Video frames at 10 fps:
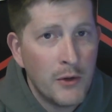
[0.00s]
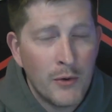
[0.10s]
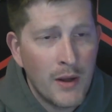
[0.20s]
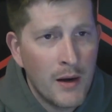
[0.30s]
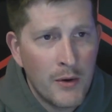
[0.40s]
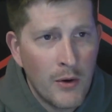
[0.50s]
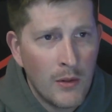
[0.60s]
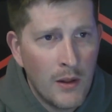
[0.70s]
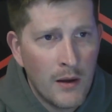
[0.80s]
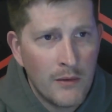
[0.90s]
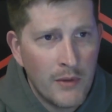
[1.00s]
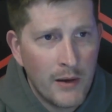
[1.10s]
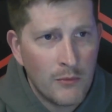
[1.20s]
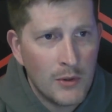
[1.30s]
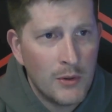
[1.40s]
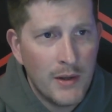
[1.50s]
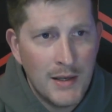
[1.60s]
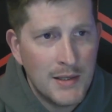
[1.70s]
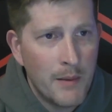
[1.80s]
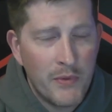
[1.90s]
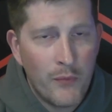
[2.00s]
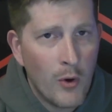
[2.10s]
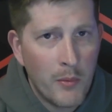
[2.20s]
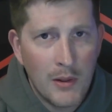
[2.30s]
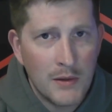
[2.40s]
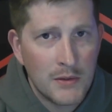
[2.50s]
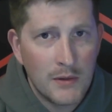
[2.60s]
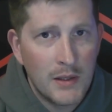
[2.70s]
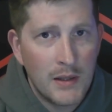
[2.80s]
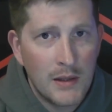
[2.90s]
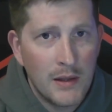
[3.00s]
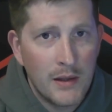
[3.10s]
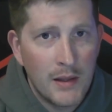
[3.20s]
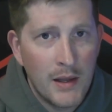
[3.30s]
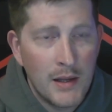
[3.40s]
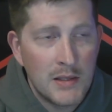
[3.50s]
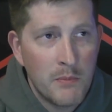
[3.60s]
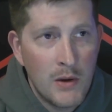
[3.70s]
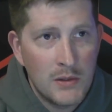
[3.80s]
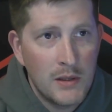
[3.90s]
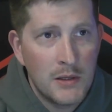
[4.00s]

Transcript: You don't got to do a lot of like real in-depth formulas or anything like that. It's mostly